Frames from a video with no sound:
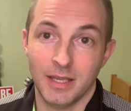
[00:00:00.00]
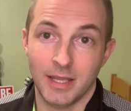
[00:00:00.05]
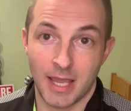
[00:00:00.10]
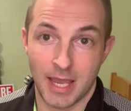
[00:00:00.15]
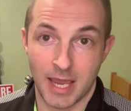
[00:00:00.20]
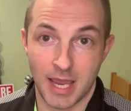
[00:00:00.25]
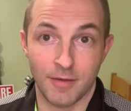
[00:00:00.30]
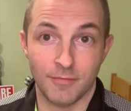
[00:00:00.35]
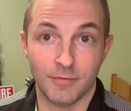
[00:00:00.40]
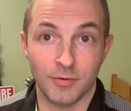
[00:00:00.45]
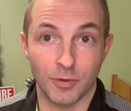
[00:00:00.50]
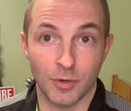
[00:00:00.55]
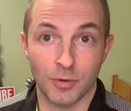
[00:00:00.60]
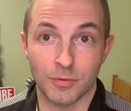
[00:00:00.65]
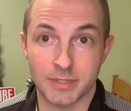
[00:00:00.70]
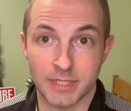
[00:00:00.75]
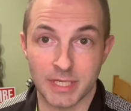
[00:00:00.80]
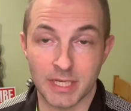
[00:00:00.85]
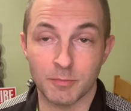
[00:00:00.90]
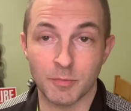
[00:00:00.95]
have your
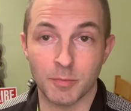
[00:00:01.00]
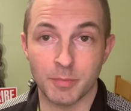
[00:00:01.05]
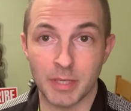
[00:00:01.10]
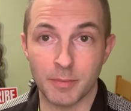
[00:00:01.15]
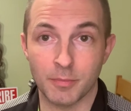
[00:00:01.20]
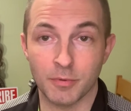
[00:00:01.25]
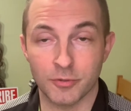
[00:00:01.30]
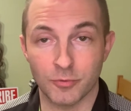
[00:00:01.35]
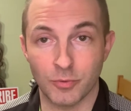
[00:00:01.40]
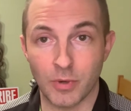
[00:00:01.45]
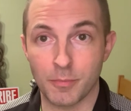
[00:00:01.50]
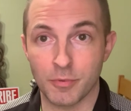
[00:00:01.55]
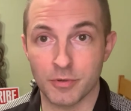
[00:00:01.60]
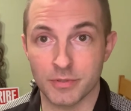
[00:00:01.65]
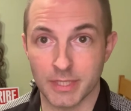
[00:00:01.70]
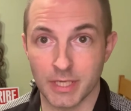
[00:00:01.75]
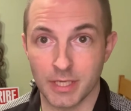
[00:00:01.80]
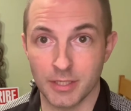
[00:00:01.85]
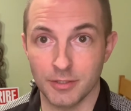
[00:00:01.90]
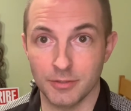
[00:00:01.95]
own team of people to
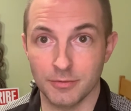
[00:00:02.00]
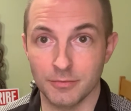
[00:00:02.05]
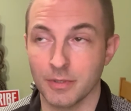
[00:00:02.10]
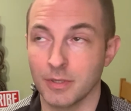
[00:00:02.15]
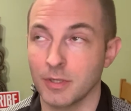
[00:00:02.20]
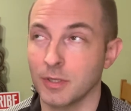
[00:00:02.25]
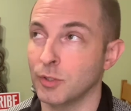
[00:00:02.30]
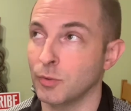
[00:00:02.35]
represent you.